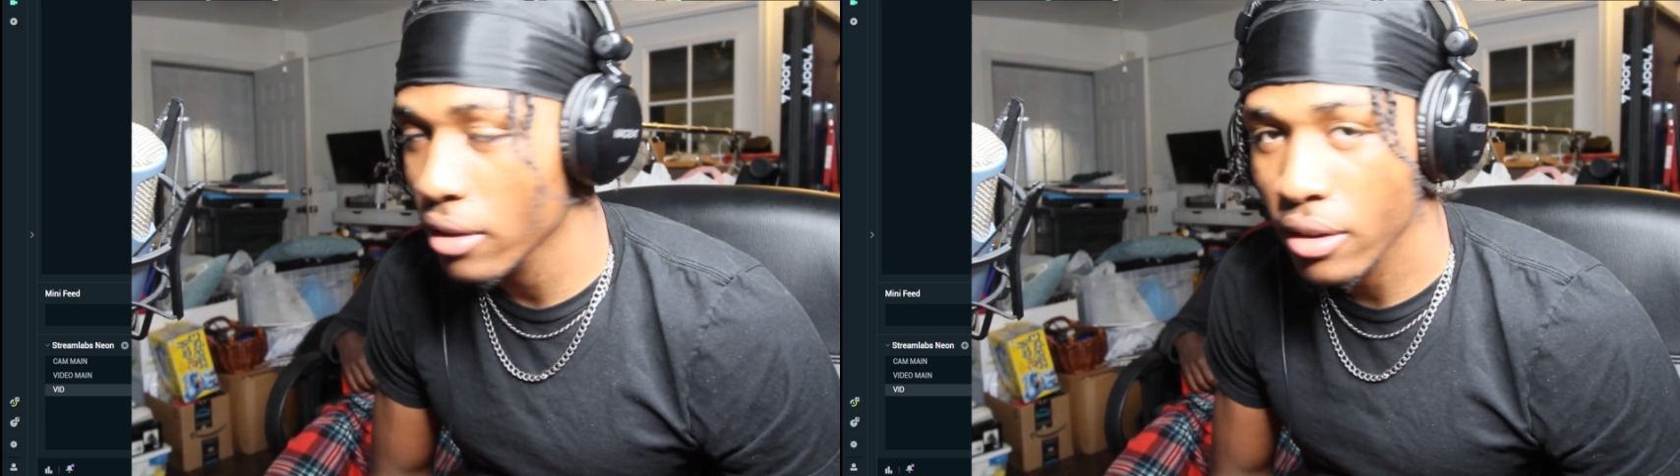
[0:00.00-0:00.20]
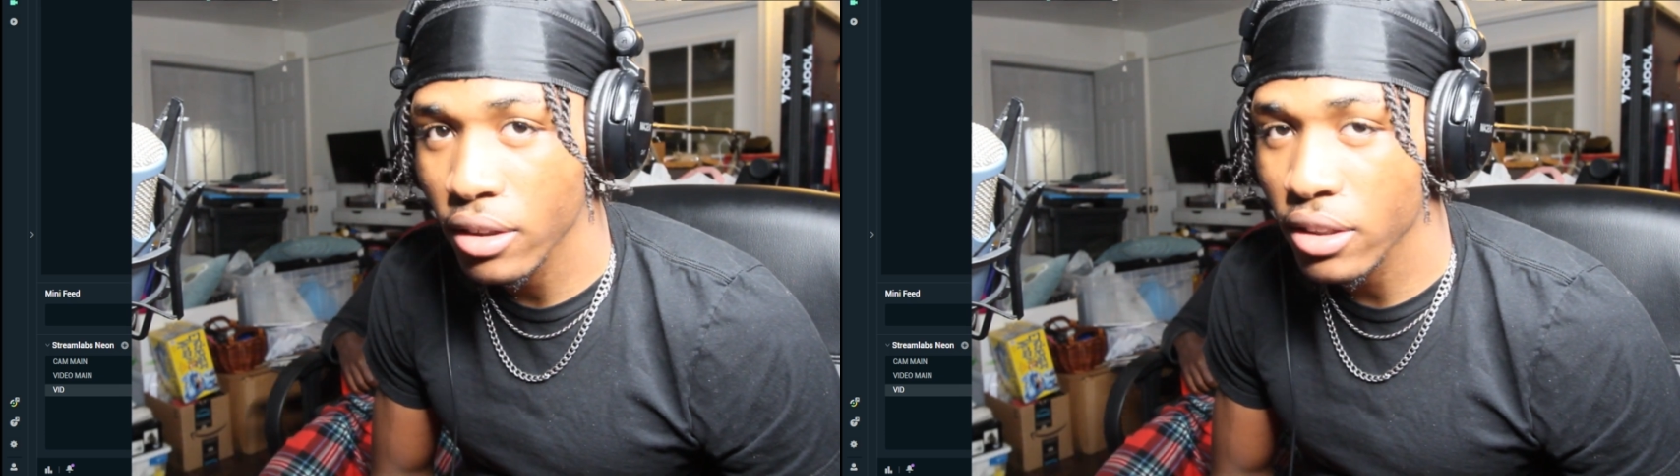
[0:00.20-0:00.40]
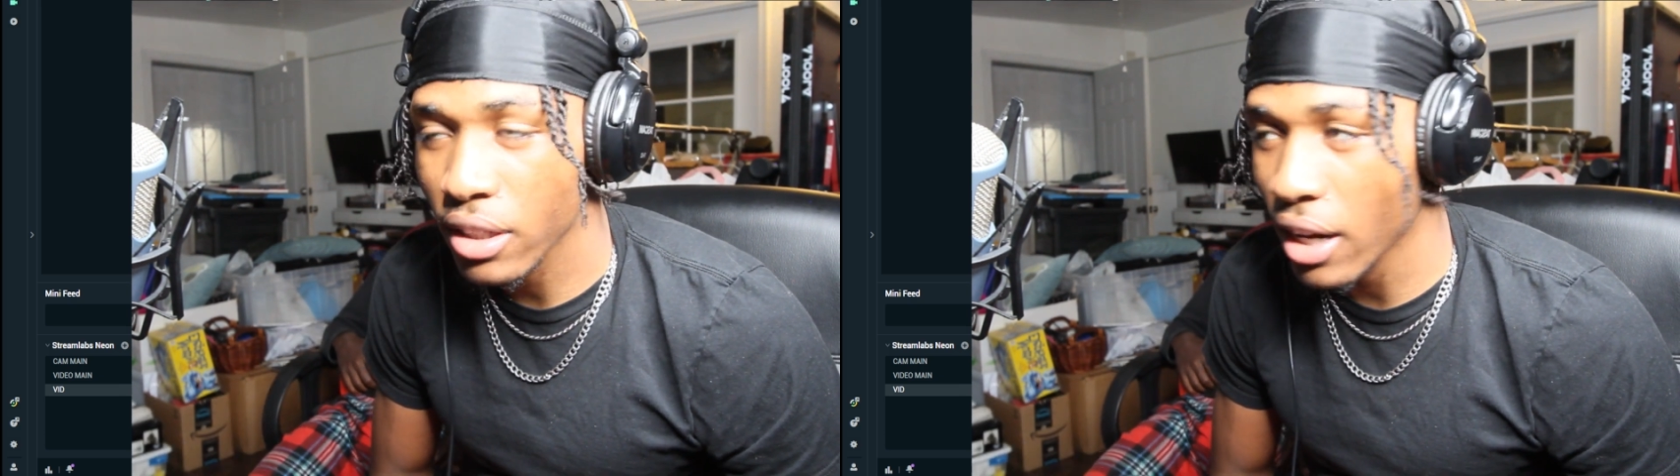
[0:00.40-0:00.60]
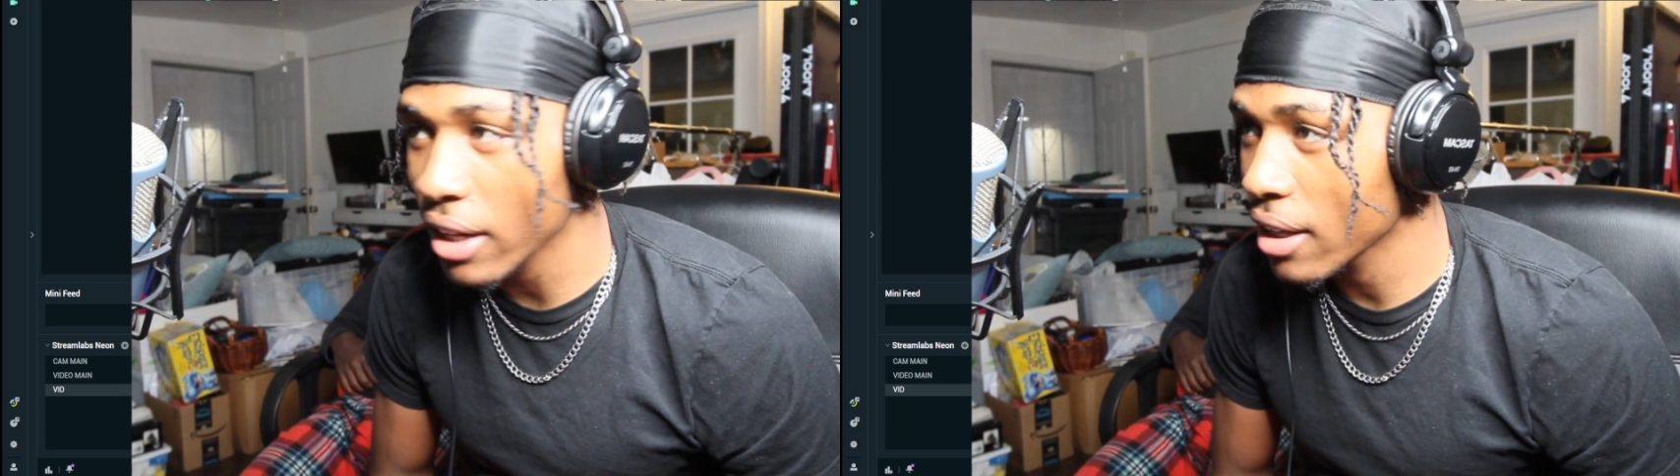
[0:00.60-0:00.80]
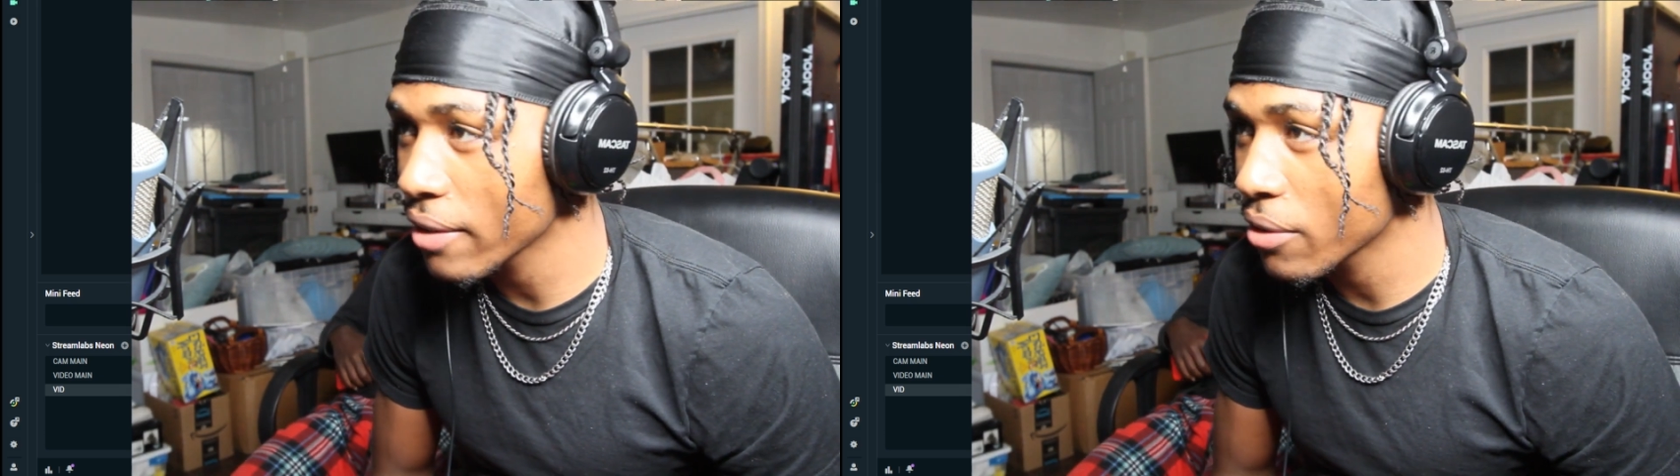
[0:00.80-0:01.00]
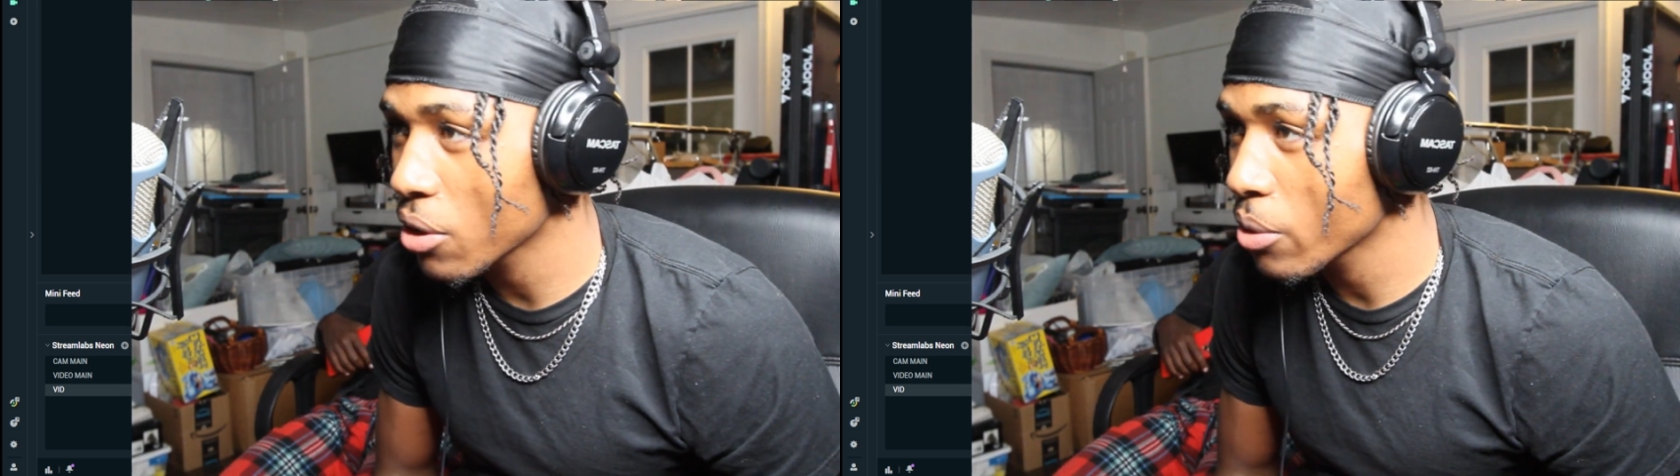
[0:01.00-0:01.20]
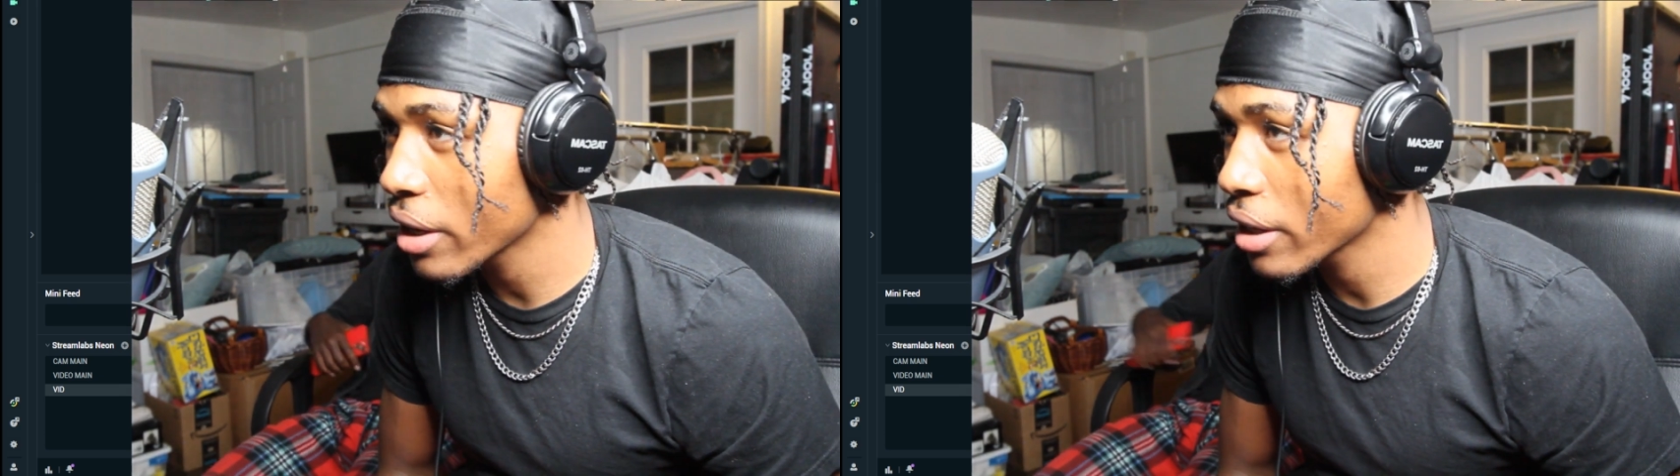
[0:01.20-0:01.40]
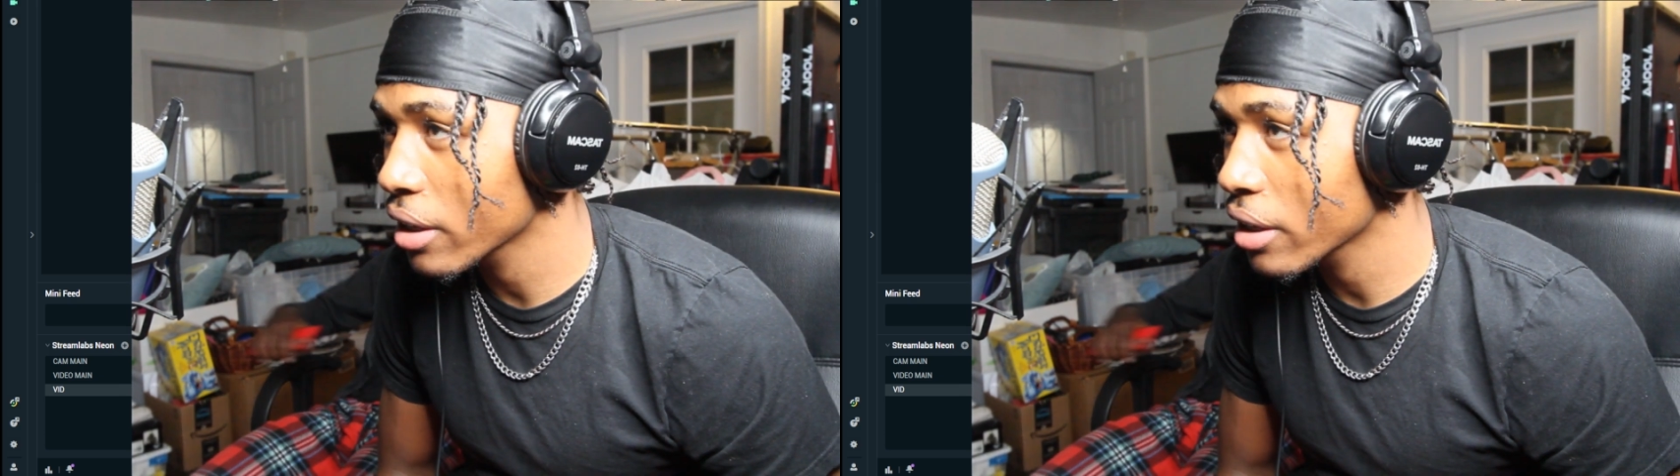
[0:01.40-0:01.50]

Should I give her away?